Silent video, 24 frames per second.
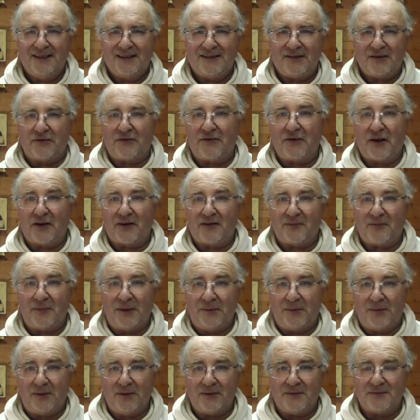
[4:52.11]
to trust
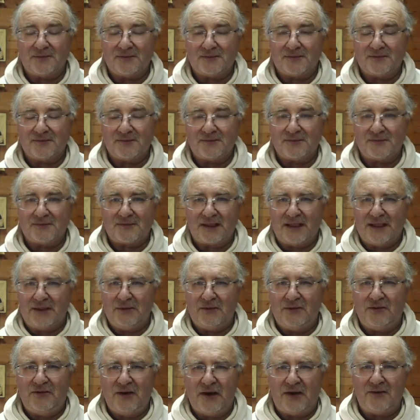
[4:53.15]
people. He
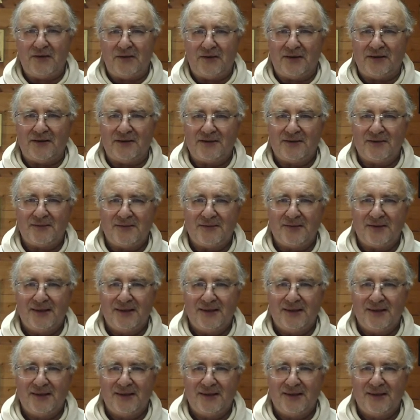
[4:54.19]
was generous.